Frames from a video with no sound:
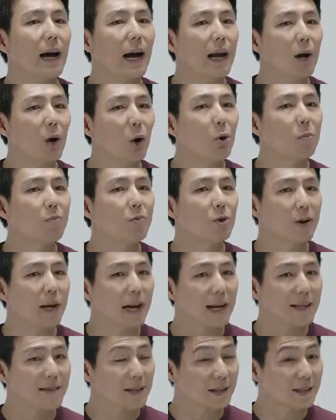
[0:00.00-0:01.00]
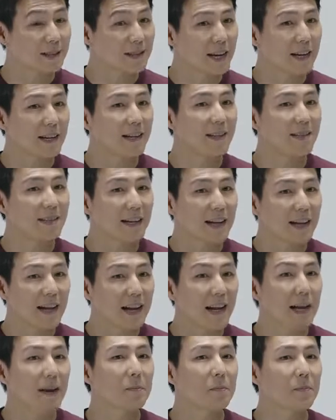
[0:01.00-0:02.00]
I hope you're as excited as I
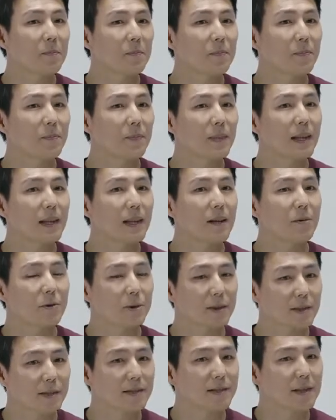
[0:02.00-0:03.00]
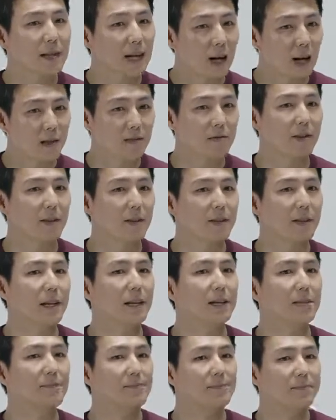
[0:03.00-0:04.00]
am for this unveiling.